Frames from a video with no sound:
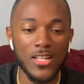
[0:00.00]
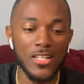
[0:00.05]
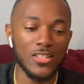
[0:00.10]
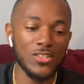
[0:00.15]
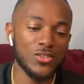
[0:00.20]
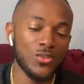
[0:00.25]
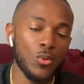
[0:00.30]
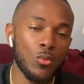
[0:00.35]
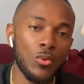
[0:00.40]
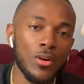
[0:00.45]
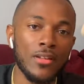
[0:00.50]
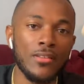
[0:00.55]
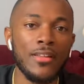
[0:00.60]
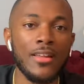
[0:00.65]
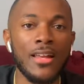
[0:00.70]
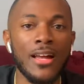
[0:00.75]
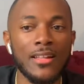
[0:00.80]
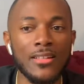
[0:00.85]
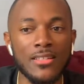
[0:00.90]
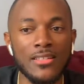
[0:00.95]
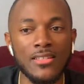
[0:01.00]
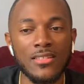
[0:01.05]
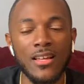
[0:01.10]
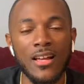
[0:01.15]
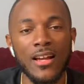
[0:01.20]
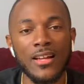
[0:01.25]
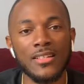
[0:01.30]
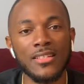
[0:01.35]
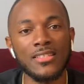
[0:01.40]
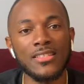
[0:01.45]
So one day I
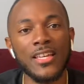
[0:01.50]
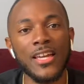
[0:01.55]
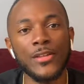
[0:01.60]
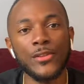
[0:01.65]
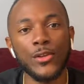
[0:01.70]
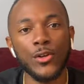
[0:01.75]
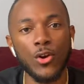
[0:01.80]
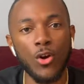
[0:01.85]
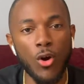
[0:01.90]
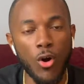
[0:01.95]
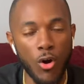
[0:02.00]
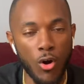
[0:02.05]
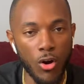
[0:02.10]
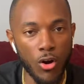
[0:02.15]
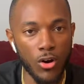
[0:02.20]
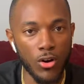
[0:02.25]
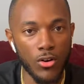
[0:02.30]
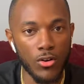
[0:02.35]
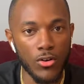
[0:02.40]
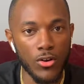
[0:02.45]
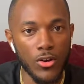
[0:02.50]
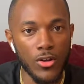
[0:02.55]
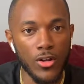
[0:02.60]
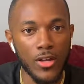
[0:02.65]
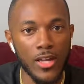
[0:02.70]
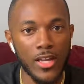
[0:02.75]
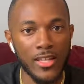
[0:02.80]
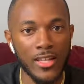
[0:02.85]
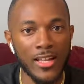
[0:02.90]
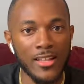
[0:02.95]
decided to take the car,
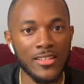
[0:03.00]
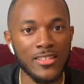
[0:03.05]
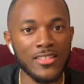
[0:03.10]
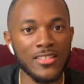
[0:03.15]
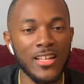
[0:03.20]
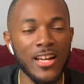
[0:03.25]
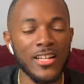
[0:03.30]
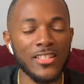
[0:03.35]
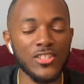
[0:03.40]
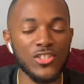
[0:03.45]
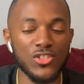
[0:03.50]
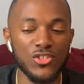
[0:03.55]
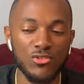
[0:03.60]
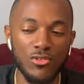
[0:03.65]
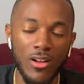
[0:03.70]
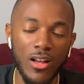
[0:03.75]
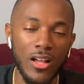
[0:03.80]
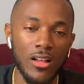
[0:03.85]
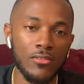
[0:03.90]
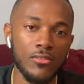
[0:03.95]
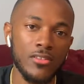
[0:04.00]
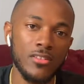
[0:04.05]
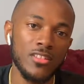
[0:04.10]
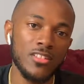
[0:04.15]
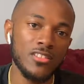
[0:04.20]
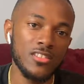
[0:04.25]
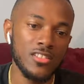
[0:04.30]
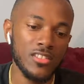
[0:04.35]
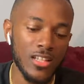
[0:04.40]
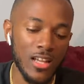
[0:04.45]
and I decided to drive to the
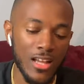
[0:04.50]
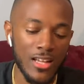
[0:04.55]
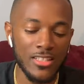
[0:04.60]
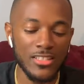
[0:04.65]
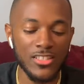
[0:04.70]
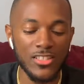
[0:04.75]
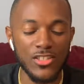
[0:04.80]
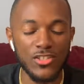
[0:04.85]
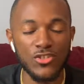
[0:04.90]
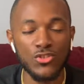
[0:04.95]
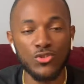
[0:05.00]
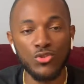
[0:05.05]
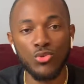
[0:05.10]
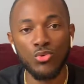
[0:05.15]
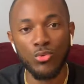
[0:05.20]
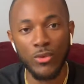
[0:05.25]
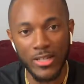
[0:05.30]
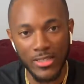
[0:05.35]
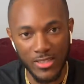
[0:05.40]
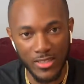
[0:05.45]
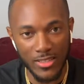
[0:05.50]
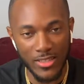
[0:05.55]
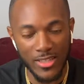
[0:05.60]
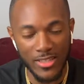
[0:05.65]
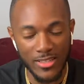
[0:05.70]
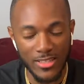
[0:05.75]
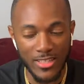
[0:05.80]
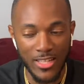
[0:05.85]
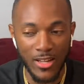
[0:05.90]
Johnsons' new residence.